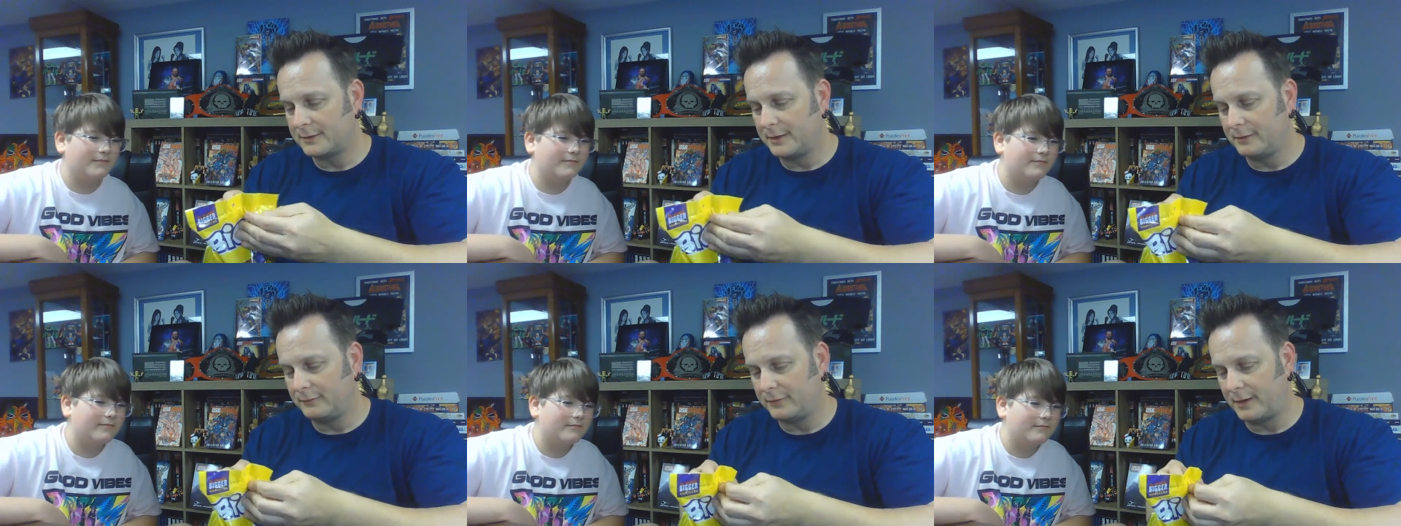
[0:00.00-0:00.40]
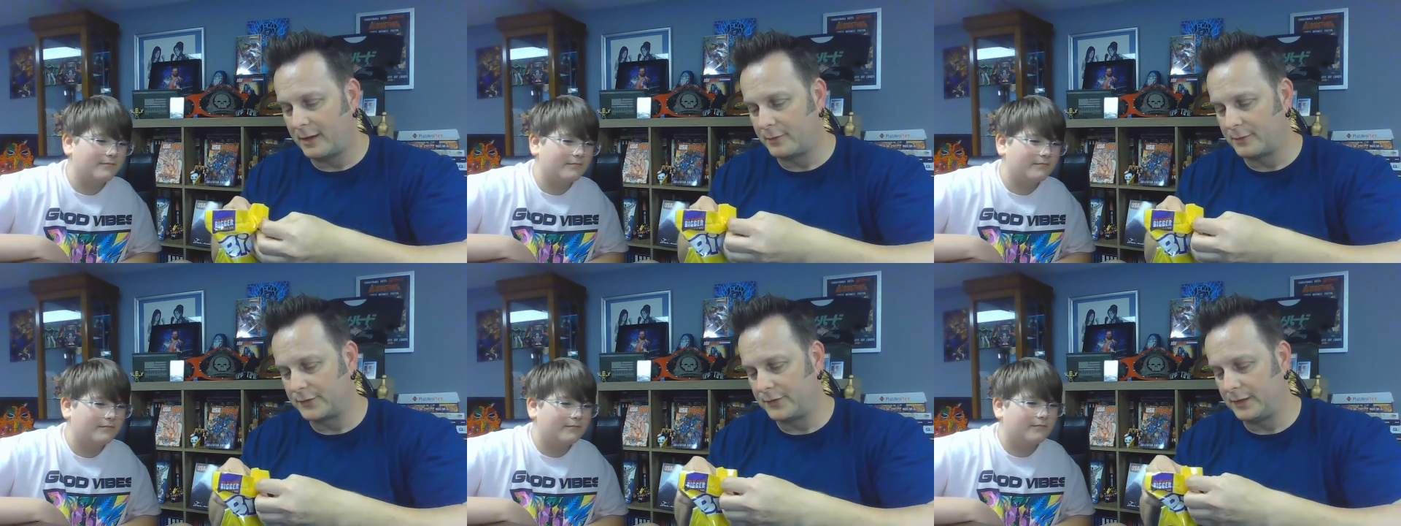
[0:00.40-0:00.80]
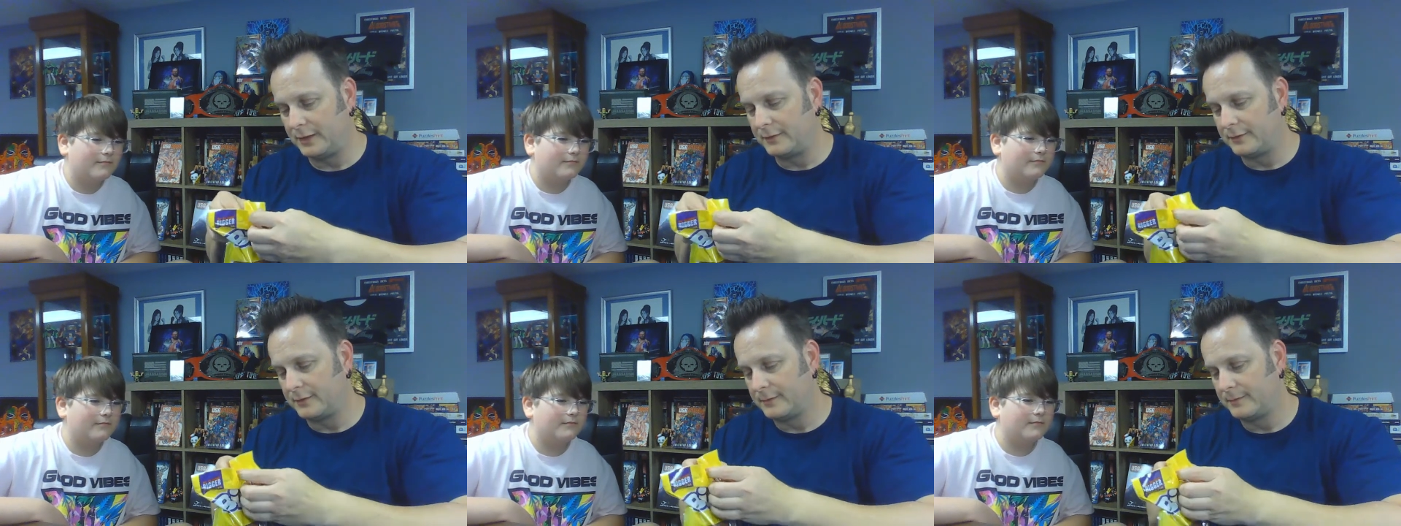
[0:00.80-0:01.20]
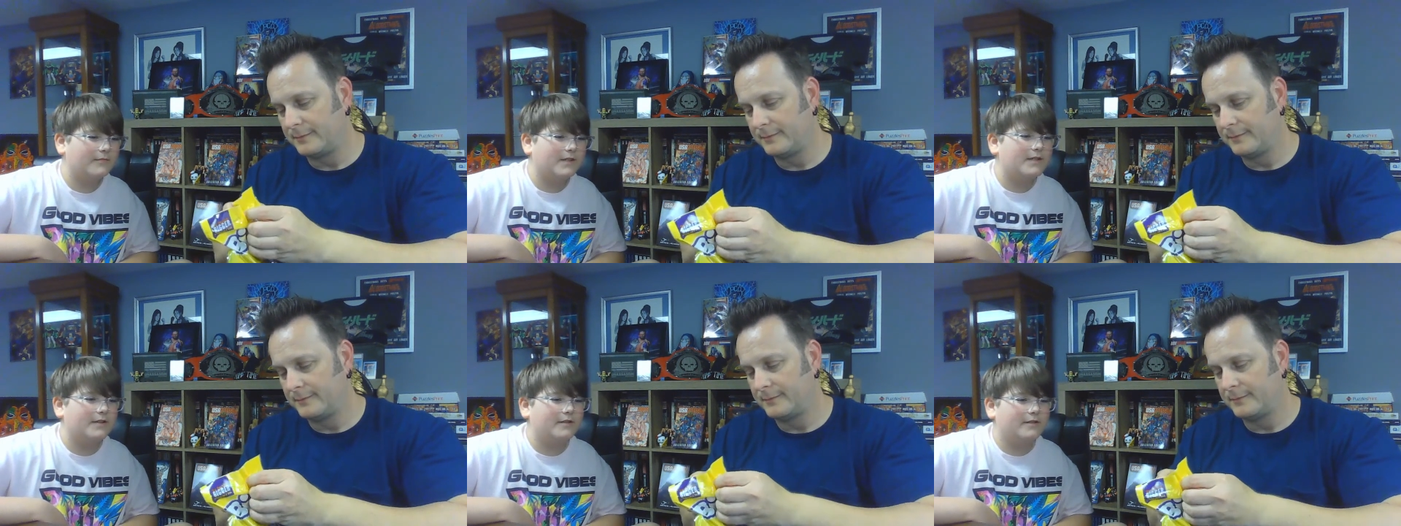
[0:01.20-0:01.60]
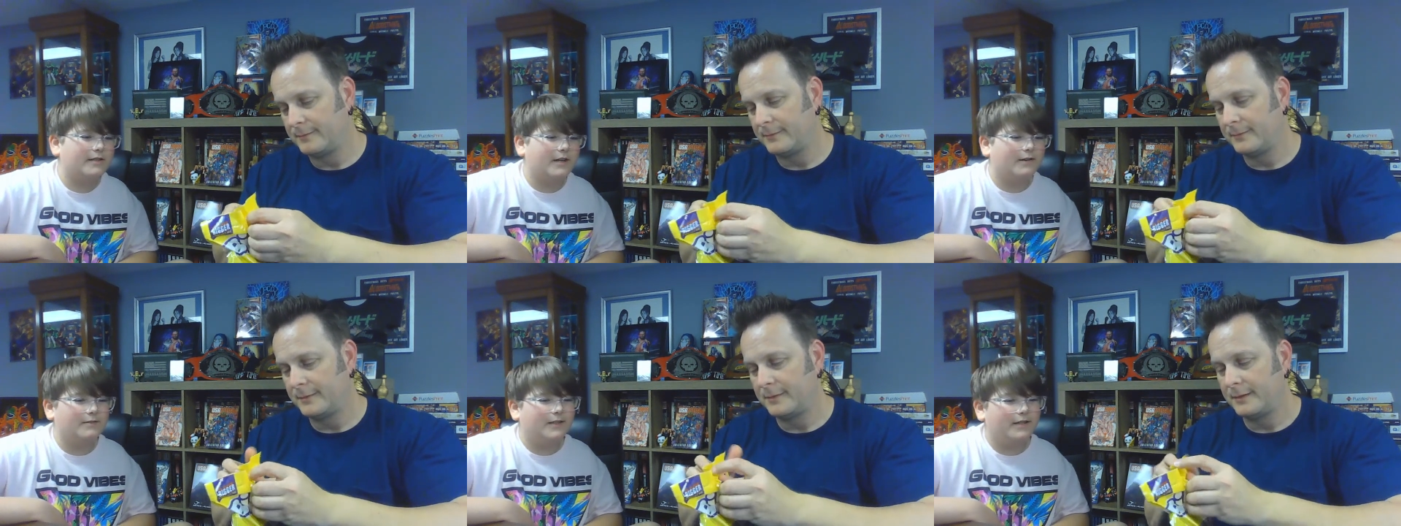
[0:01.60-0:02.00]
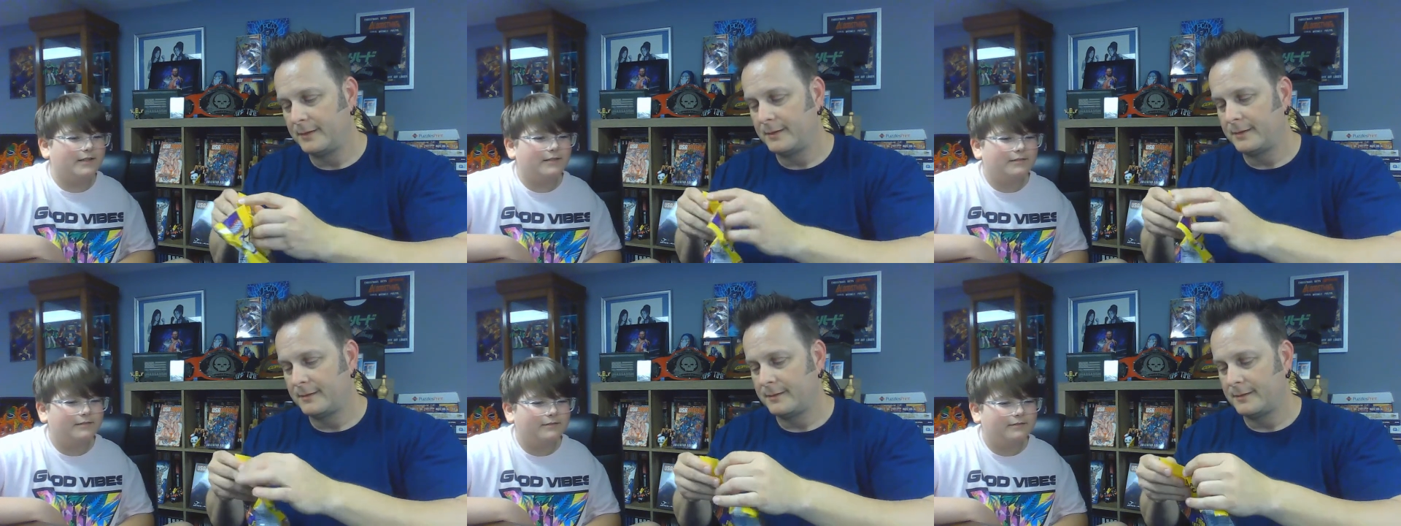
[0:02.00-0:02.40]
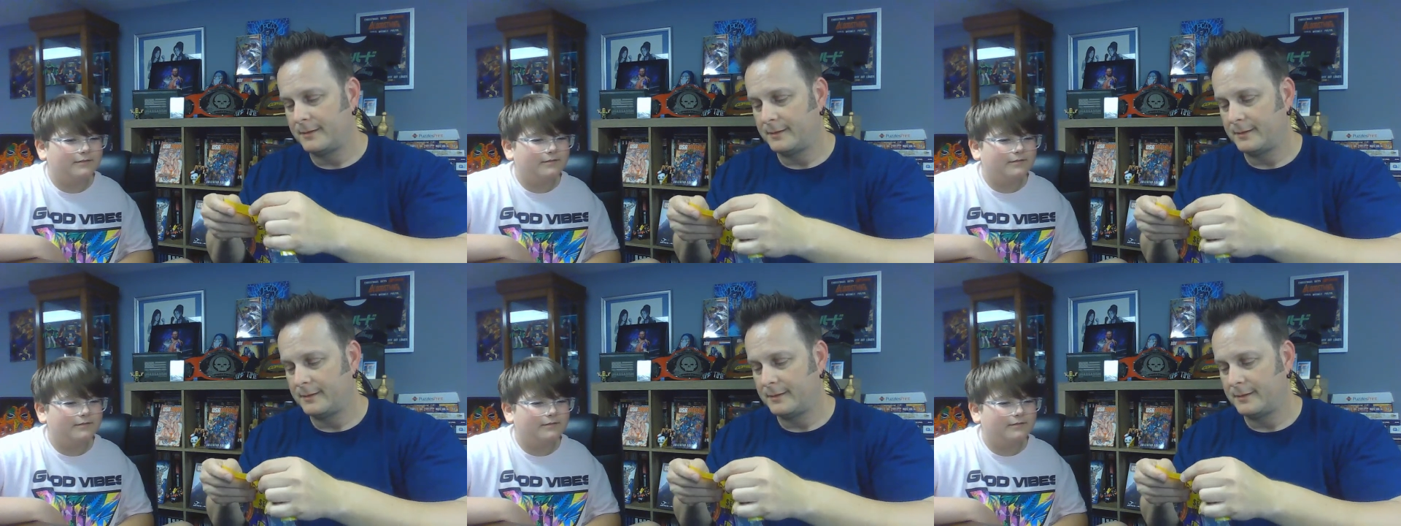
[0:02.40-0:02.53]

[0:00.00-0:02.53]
Speaker 1: of sunflower seeds. Is a Caroline?